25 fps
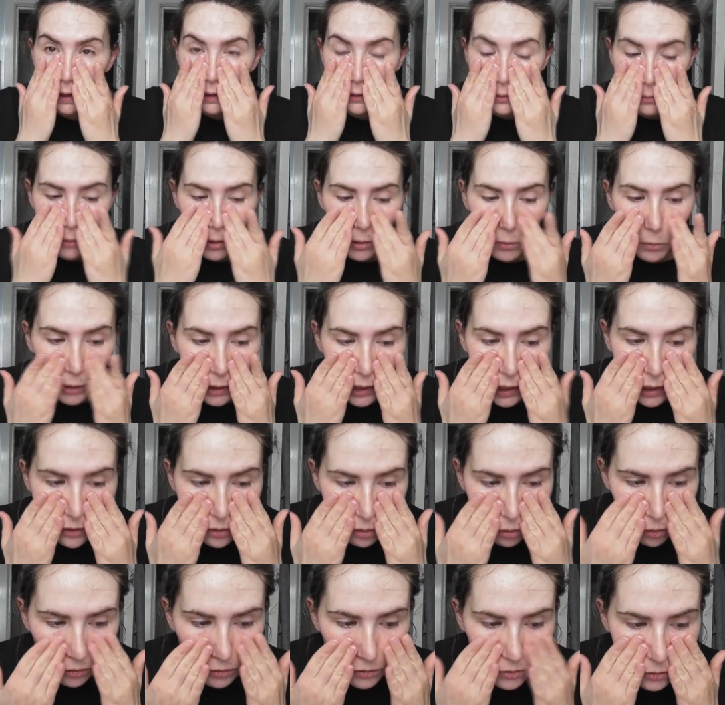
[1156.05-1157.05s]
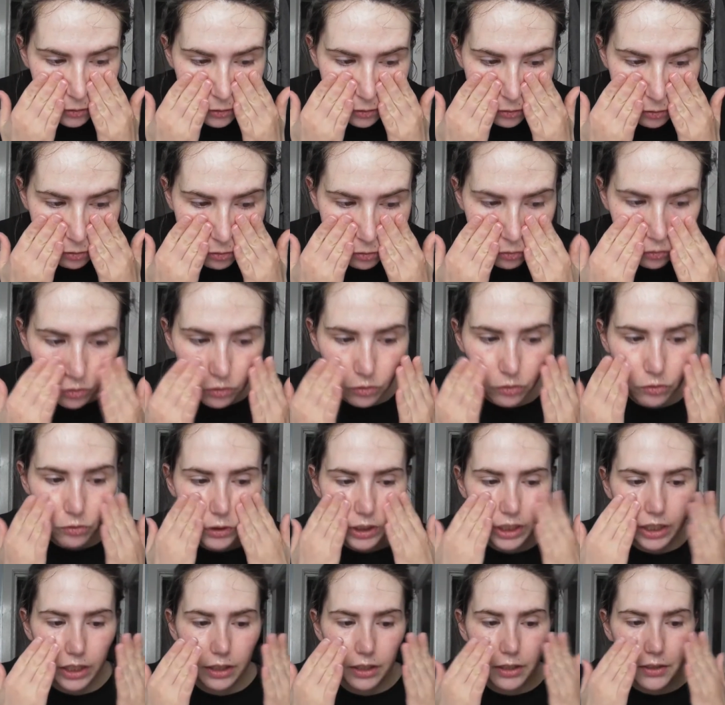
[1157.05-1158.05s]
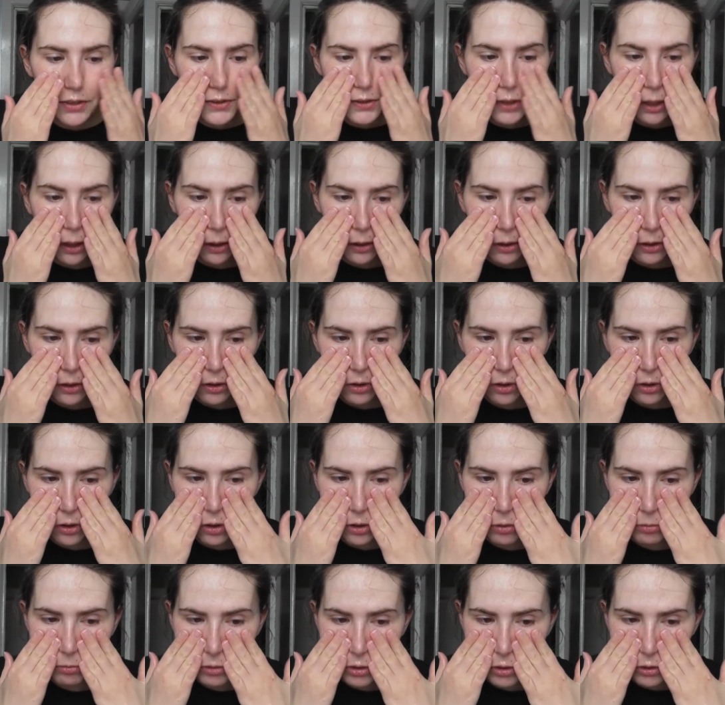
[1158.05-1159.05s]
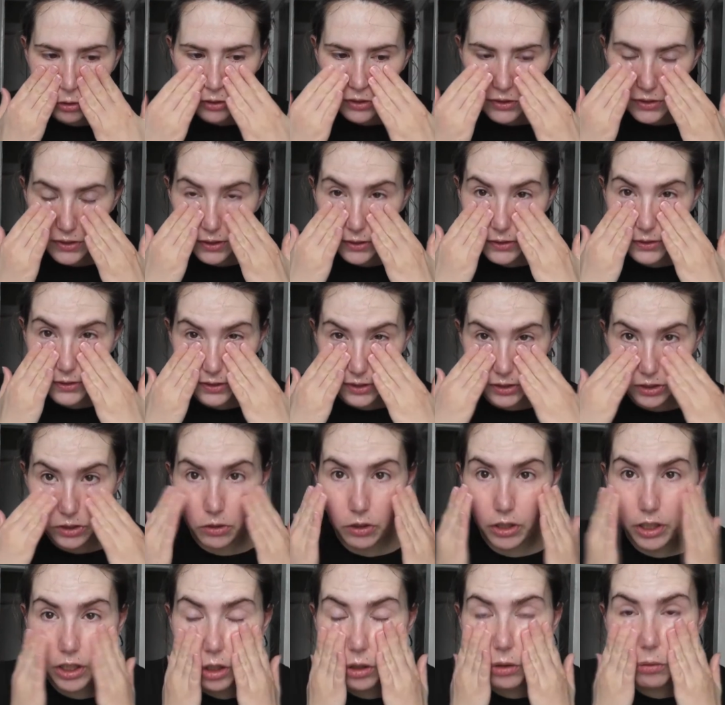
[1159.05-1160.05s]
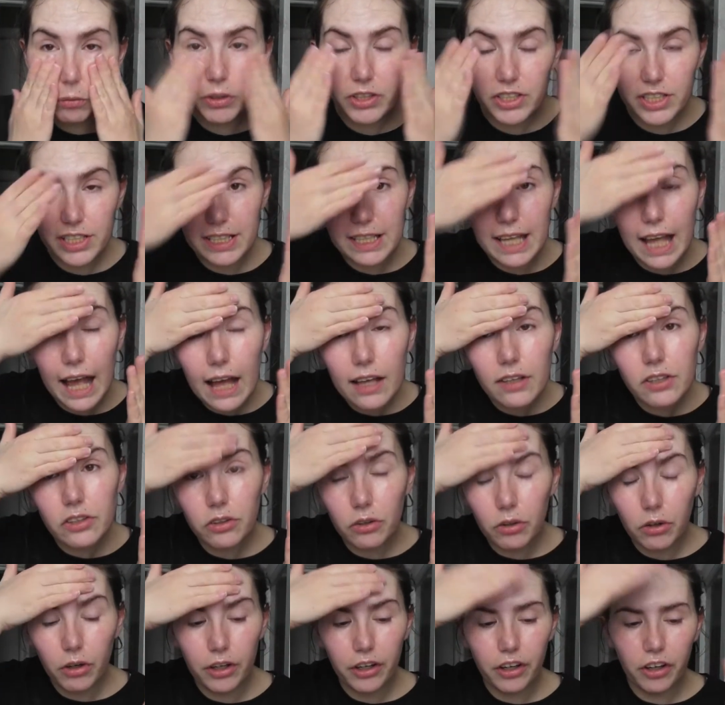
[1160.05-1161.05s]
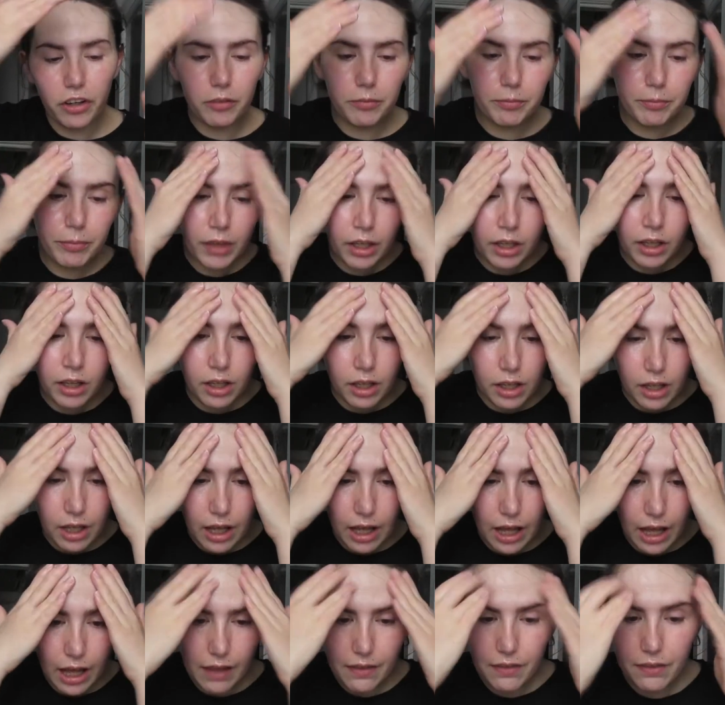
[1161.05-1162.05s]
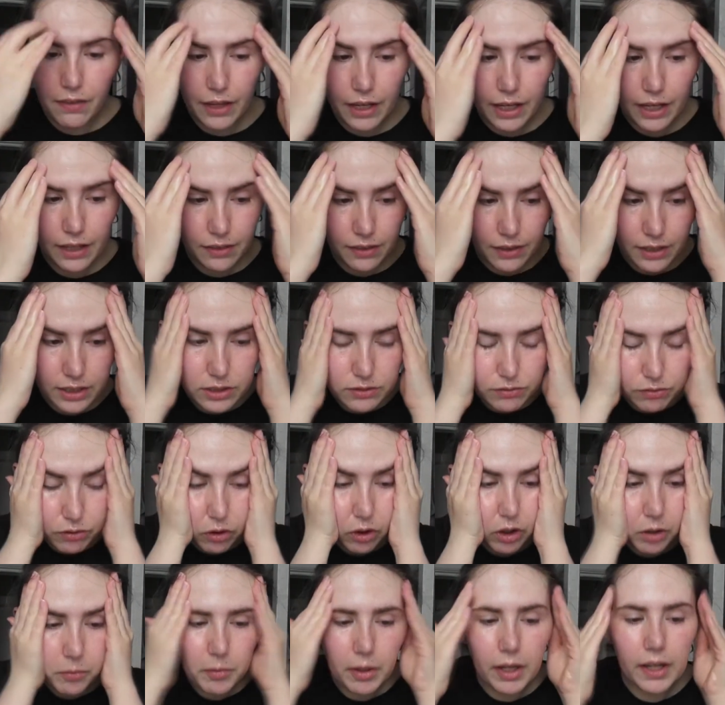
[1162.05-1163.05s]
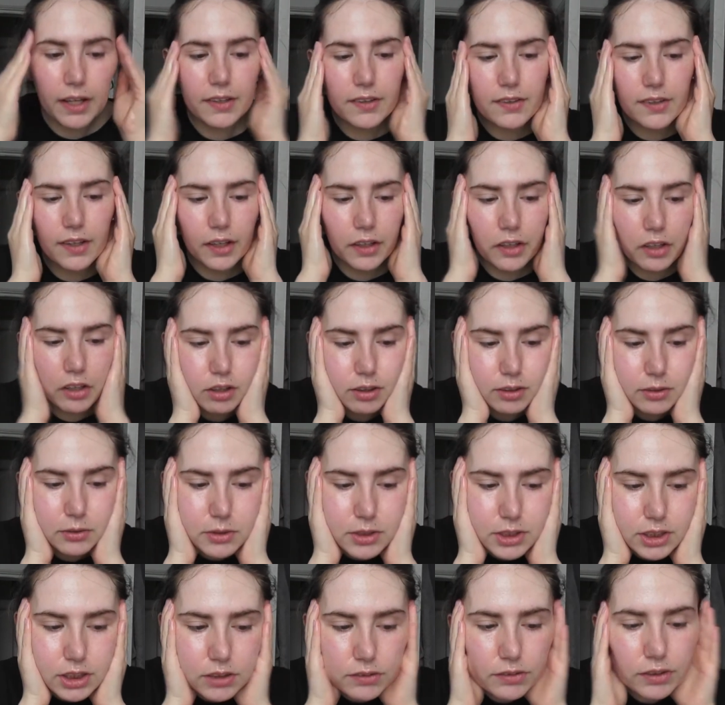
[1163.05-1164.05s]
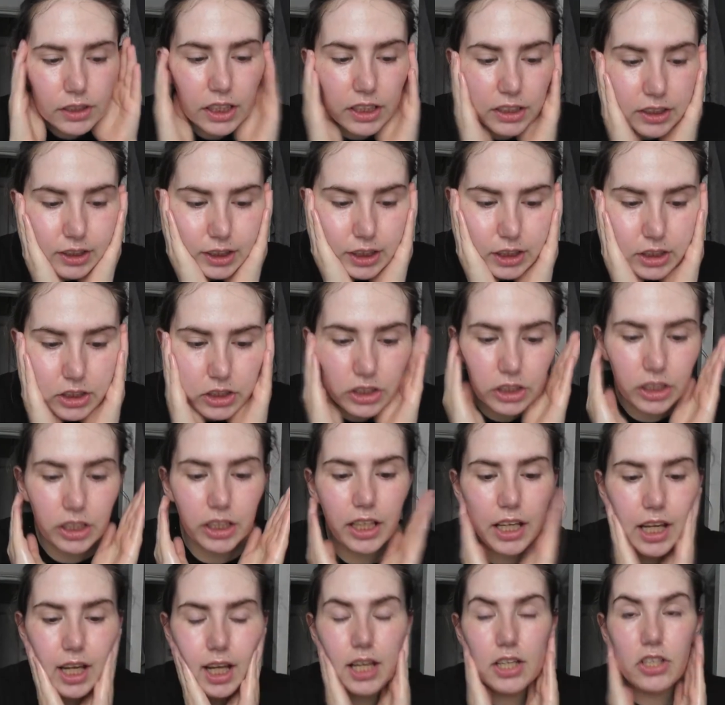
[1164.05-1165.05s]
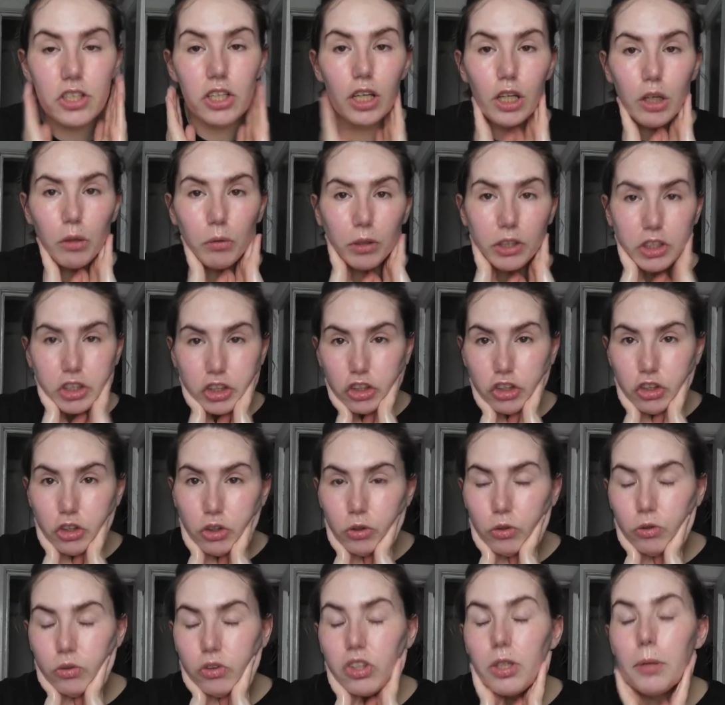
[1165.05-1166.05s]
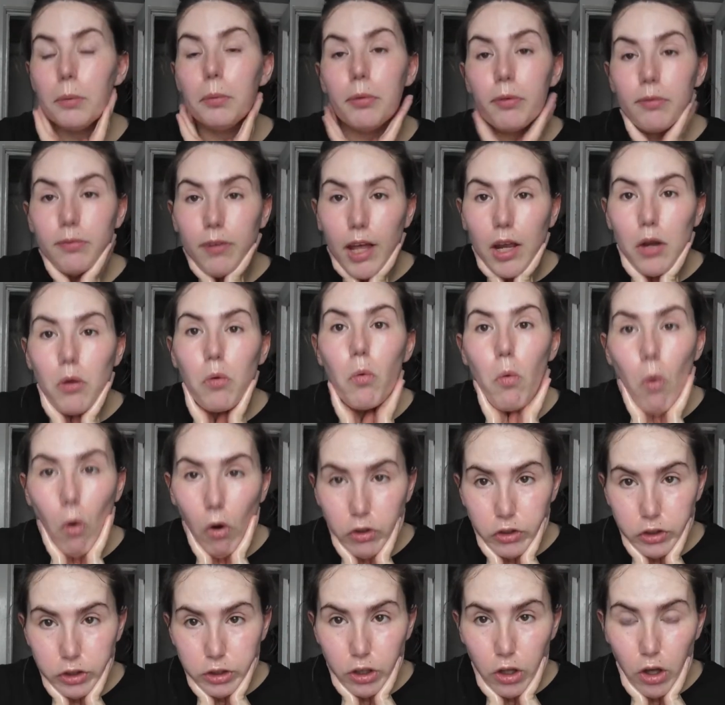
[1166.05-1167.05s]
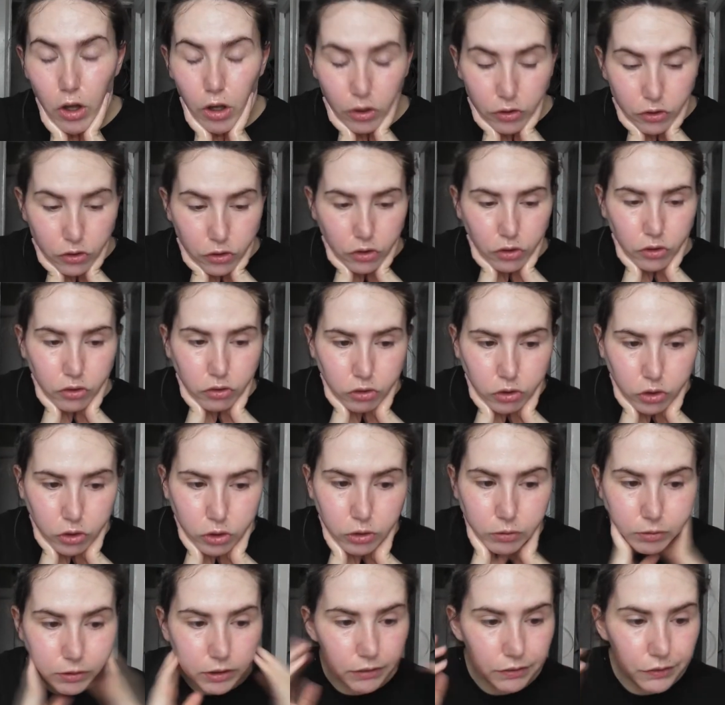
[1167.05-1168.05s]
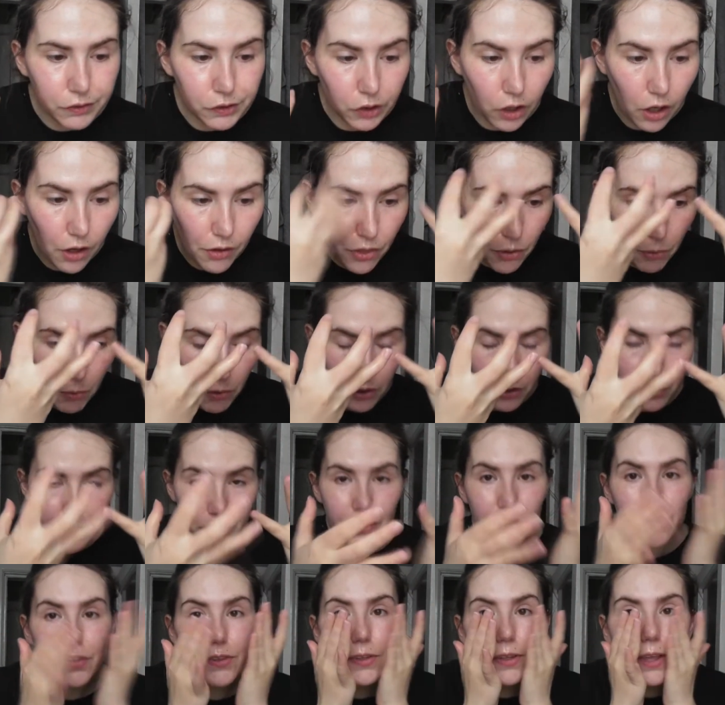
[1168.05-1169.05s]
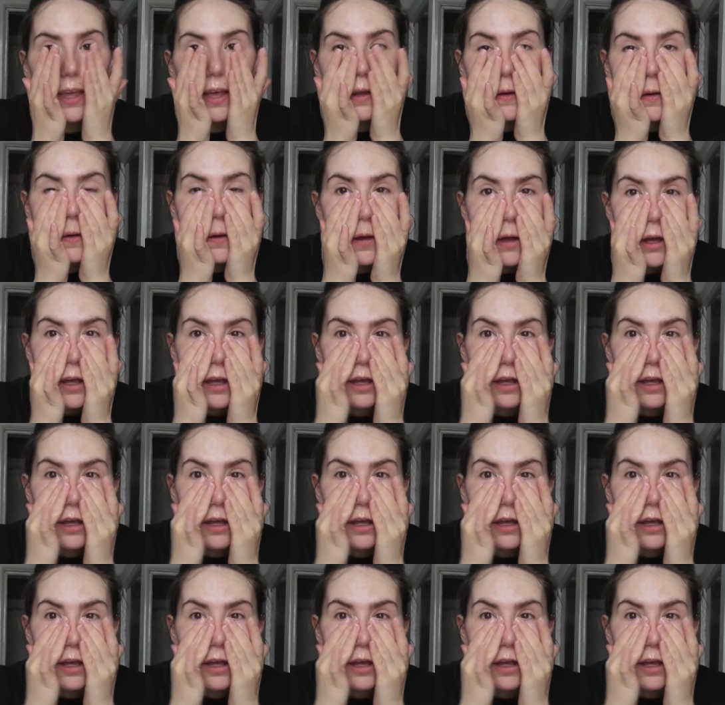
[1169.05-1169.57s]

that's when we get on to Ricinus communis seed oil, which is castor oil. And in this form, it's an occlusive conditioning agent which is used to prevent water loss. So we've drawn the water to the skin,